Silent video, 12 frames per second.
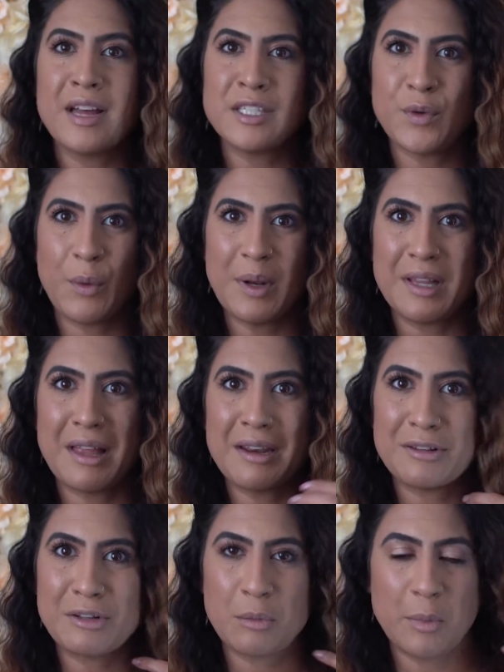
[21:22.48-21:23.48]
Forwarded that
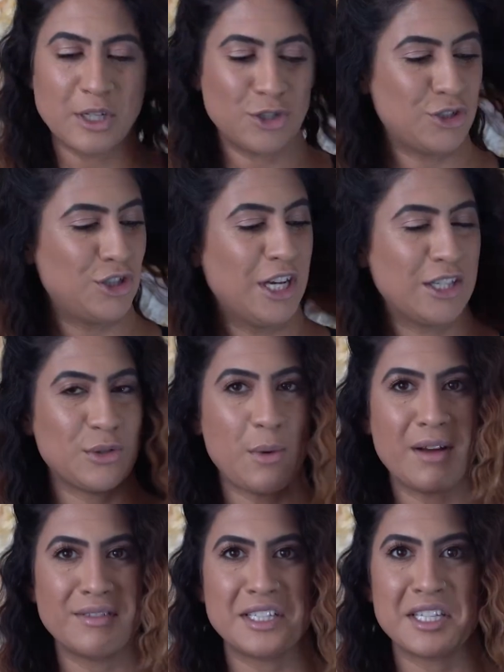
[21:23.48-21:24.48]
a little bit just so you guys don't
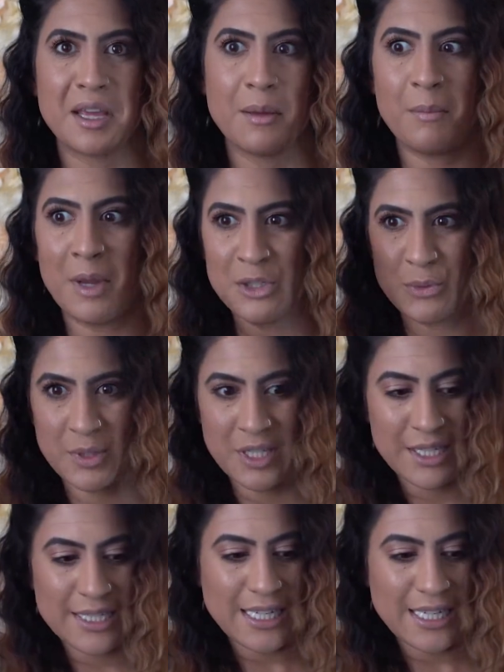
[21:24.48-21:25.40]
have to see me doing this.